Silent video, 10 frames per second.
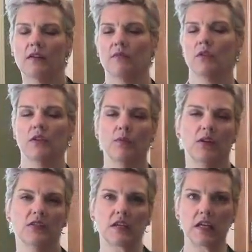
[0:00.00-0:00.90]
I really want
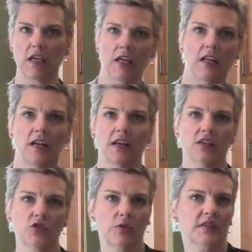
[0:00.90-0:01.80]
to dig in and I
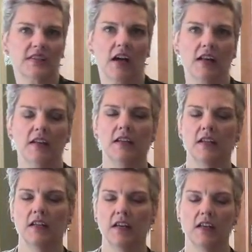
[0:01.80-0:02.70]
get so excited
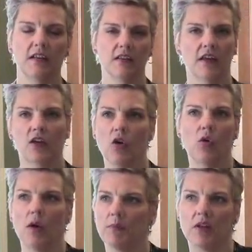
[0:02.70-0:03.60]
and like,
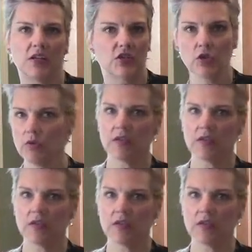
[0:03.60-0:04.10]
oh, I'm going to do